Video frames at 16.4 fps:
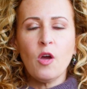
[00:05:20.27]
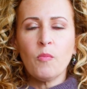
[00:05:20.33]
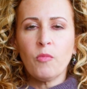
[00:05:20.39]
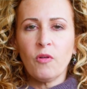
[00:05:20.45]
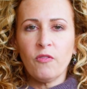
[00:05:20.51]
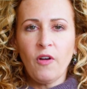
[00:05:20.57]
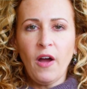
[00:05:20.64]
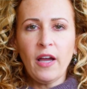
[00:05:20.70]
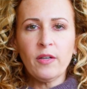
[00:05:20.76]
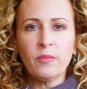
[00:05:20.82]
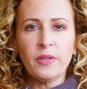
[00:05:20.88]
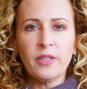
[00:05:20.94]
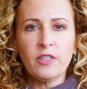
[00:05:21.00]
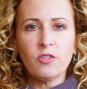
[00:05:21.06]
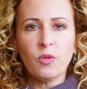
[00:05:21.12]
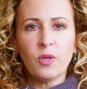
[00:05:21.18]
provide
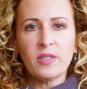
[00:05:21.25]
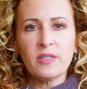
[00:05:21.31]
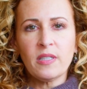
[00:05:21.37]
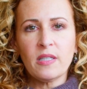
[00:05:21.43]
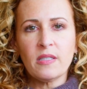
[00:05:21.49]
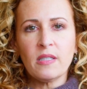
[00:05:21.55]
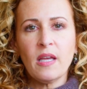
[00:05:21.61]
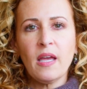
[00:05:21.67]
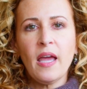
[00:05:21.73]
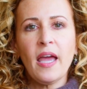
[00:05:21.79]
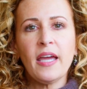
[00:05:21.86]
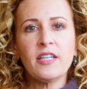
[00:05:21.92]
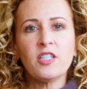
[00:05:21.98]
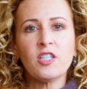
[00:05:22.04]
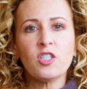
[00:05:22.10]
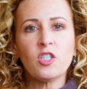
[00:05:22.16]
resources,
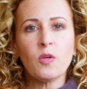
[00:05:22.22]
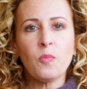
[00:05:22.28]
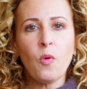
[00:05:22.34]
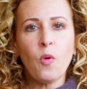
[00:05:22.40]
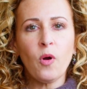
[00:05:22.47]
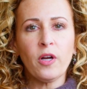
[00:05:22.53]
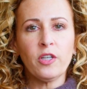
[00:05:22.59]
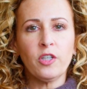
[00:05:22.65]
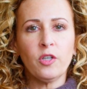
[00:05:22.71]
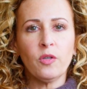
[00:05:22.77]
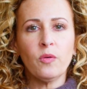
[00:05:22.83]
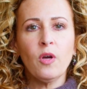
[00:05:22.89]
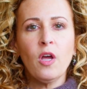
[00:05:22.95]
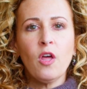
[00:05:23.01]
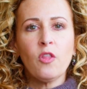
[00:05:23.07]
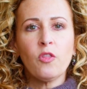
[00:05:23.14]
and to support you
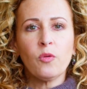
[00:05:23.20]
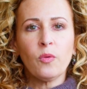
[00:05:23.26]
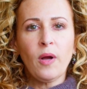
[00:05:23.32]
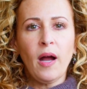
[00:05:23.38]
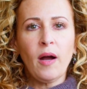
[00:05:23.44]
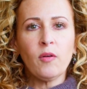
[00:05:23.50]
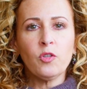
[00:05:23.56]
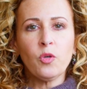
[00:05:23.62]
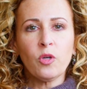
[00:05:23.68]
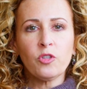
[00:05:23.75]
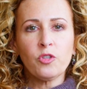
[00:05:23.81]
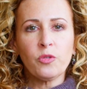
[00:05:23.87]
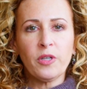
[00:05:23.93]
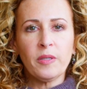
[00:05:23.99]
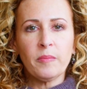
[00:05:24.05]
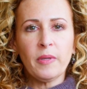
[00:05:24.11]
throughout your
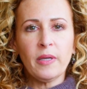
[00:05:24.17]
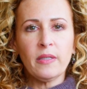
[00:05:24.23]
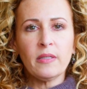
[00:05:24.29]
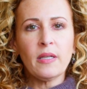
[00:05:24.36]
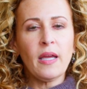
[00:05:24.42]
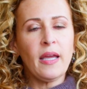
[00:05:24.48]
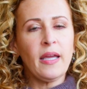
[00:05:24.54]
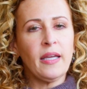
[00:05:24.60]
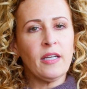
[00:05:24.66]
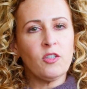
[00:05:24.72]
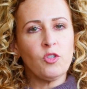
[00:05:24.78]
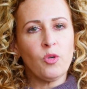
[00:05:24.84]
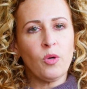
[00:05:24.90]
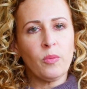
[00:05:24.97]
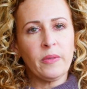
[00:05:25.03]
treatment and your